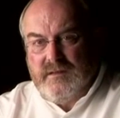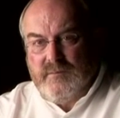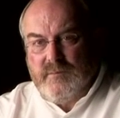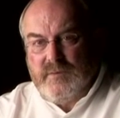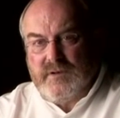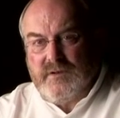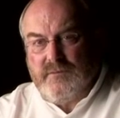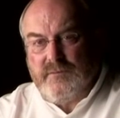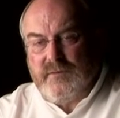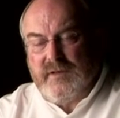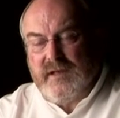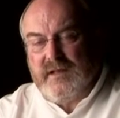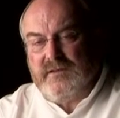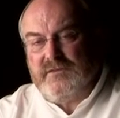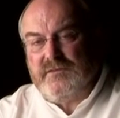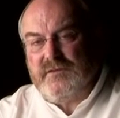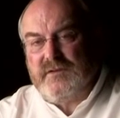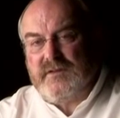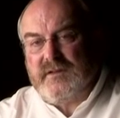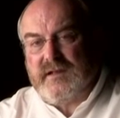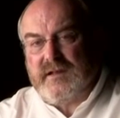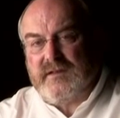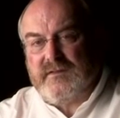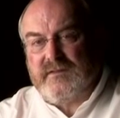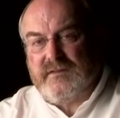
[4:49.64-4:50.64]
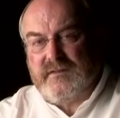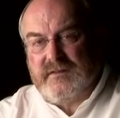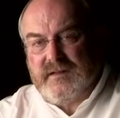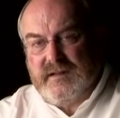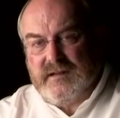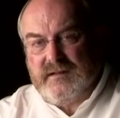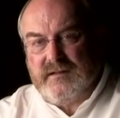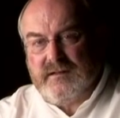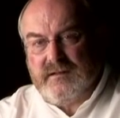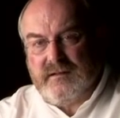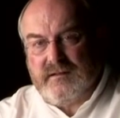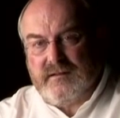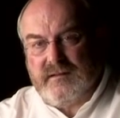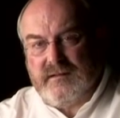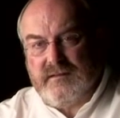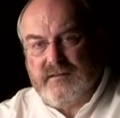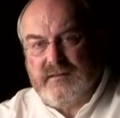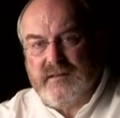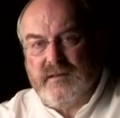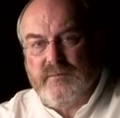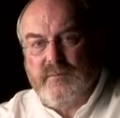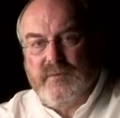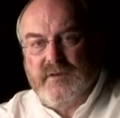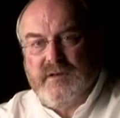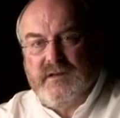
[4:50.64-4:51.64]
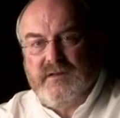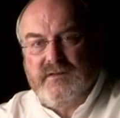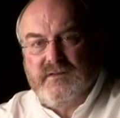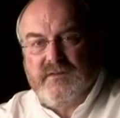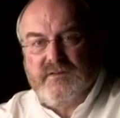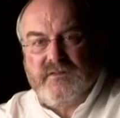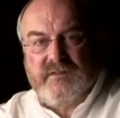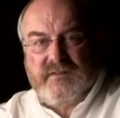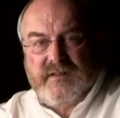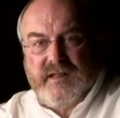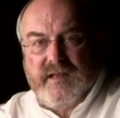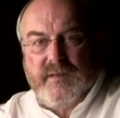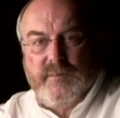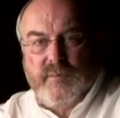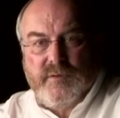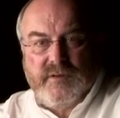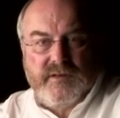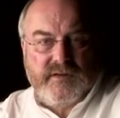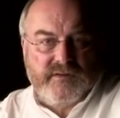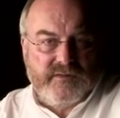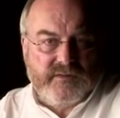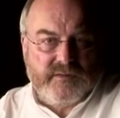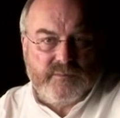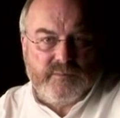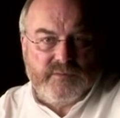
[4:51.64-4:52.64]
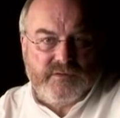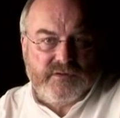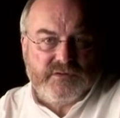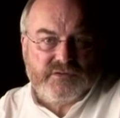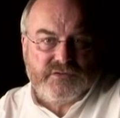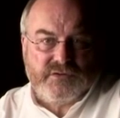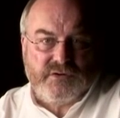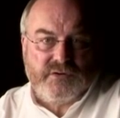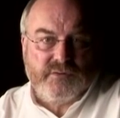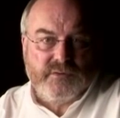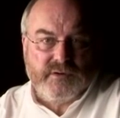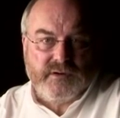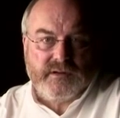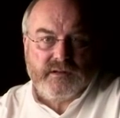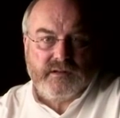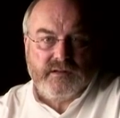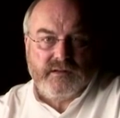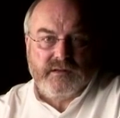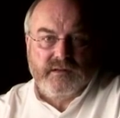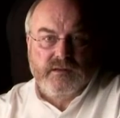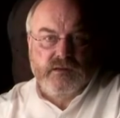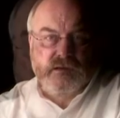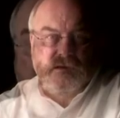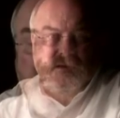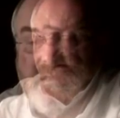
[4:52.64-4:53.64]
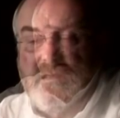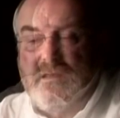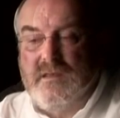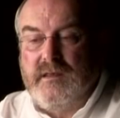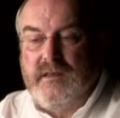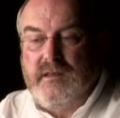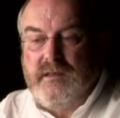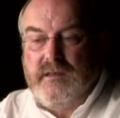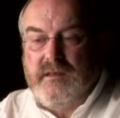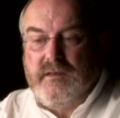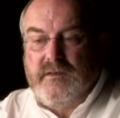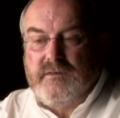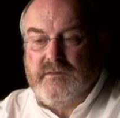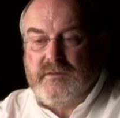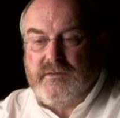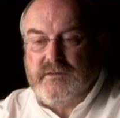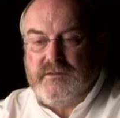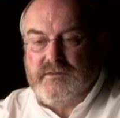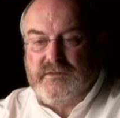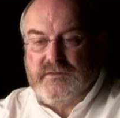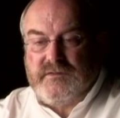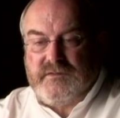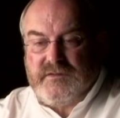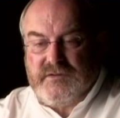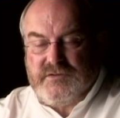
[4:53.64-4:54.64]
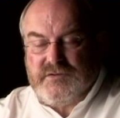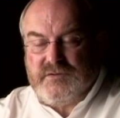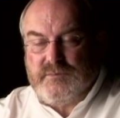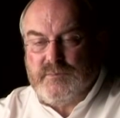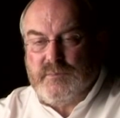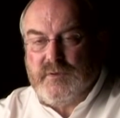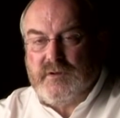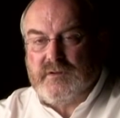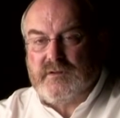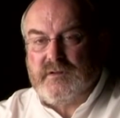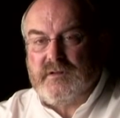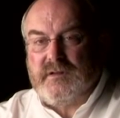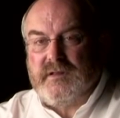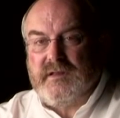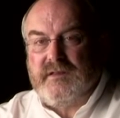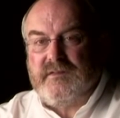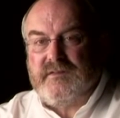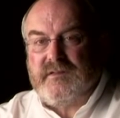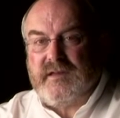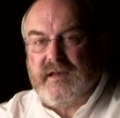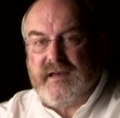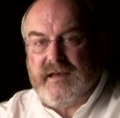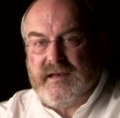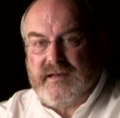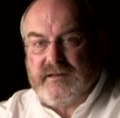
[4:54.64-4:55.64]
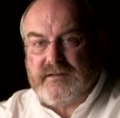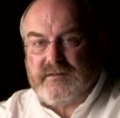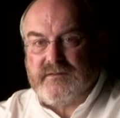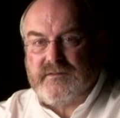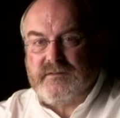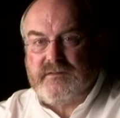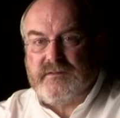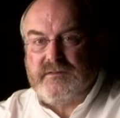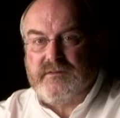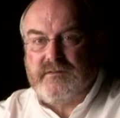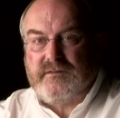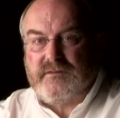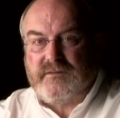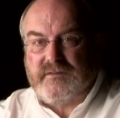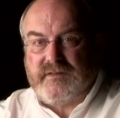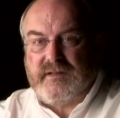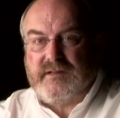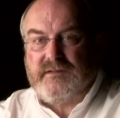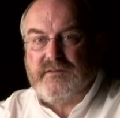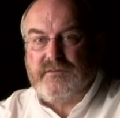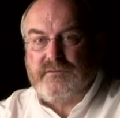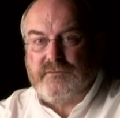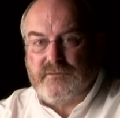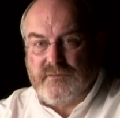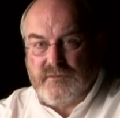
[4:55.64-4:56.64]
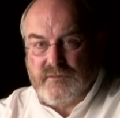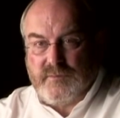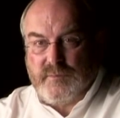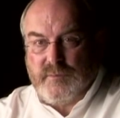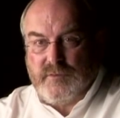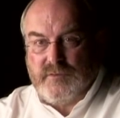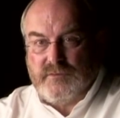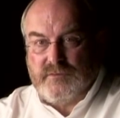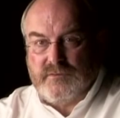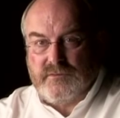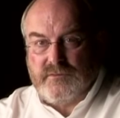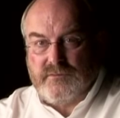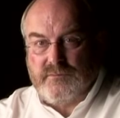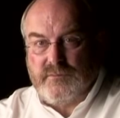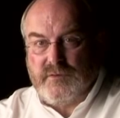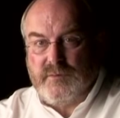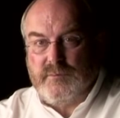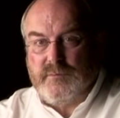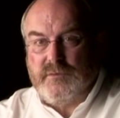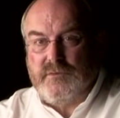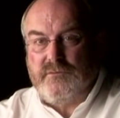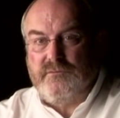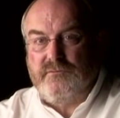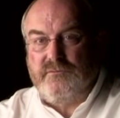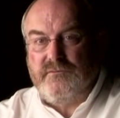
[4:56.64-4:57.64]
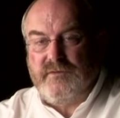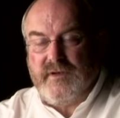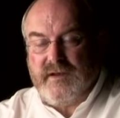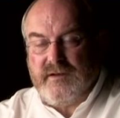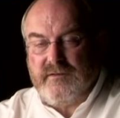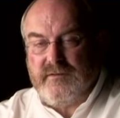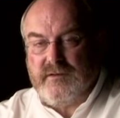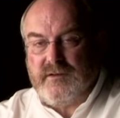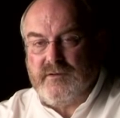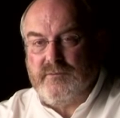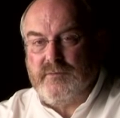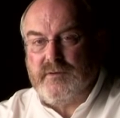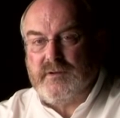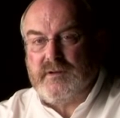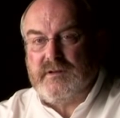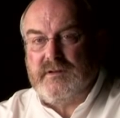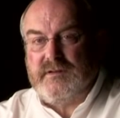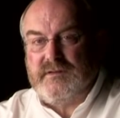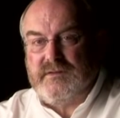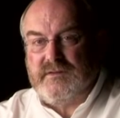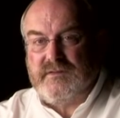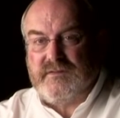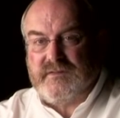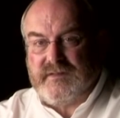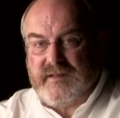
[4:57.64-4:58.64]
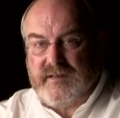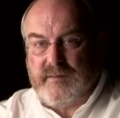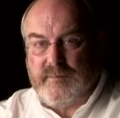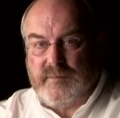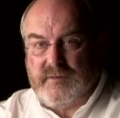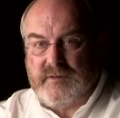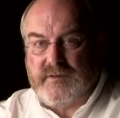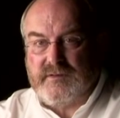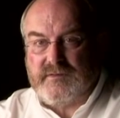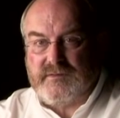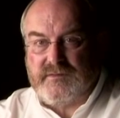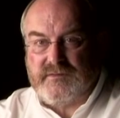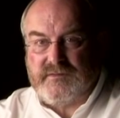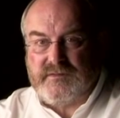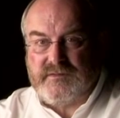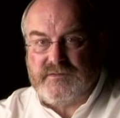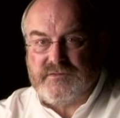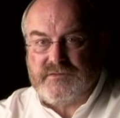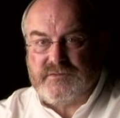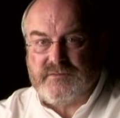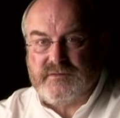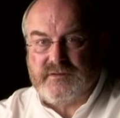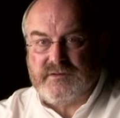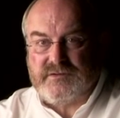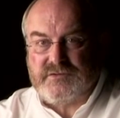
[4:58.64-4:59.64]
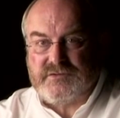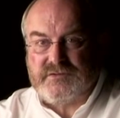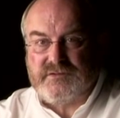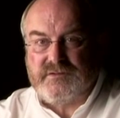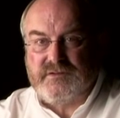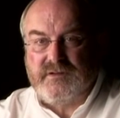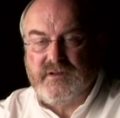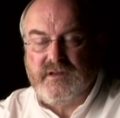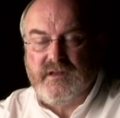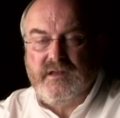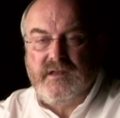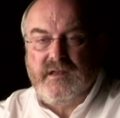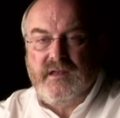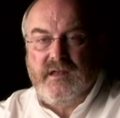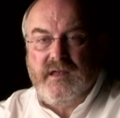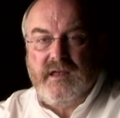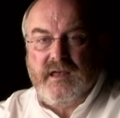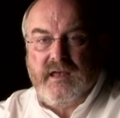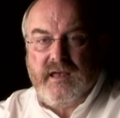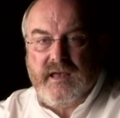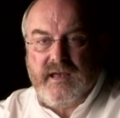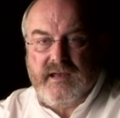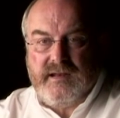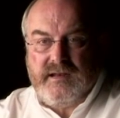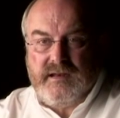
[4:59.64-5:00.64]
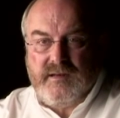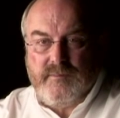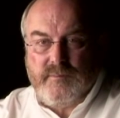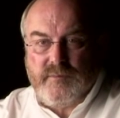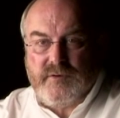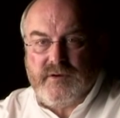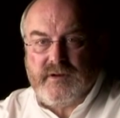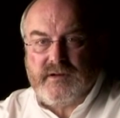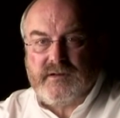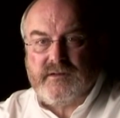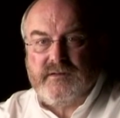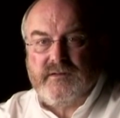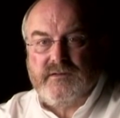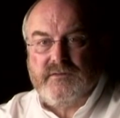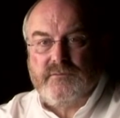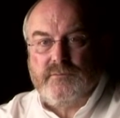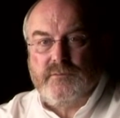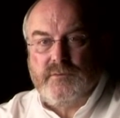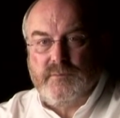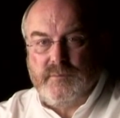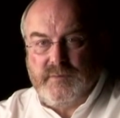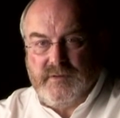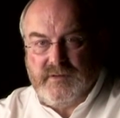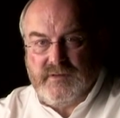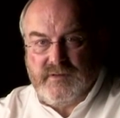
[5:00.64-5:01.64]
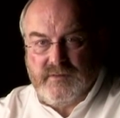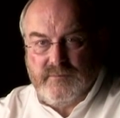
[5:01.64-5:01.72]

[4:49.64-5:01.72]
but if we enter it accidentally, then we need to stabilize the position quickly. So the decision model is act, sense, respond. We move very quickly to stabilize the situation. Any practice will be